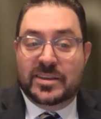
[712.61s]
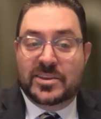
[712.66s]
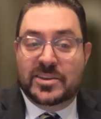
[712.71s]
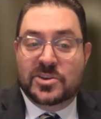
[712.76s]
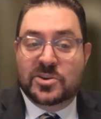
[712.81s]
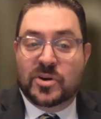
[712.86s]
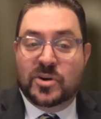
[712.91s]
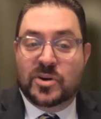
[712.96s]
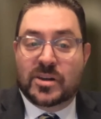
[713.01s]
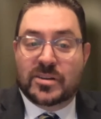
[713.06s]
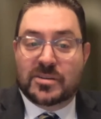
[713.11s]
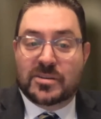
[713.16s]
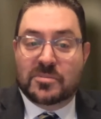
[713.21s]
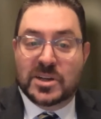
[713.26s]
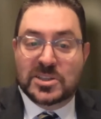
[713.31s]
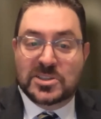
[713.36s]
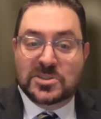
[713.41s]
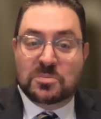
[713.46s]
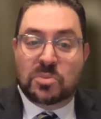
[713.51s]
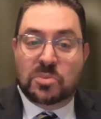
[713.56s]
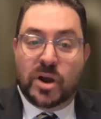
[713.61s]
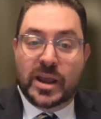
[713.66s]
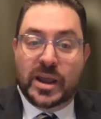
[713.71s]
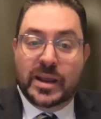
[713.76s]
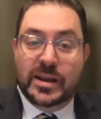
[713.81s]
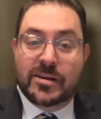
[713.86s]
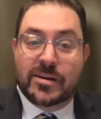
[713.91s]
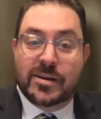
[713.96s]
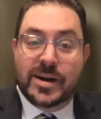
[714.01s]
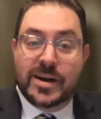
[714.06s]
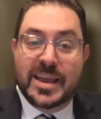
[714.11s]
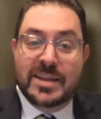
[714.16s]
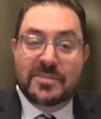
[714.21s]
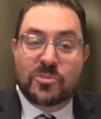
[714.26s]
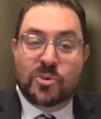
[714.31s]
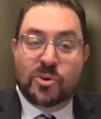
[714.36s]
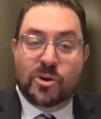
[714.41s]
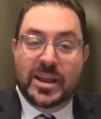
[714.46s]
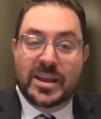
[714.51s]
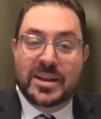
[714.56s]
you all are much brighter and
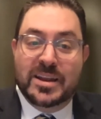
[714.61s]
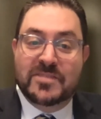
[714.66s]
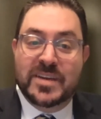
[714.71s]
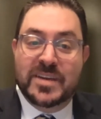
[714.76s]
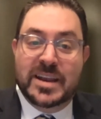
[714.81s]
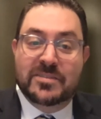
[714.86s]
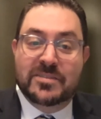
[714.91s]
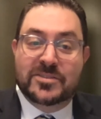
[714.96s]
more innovative.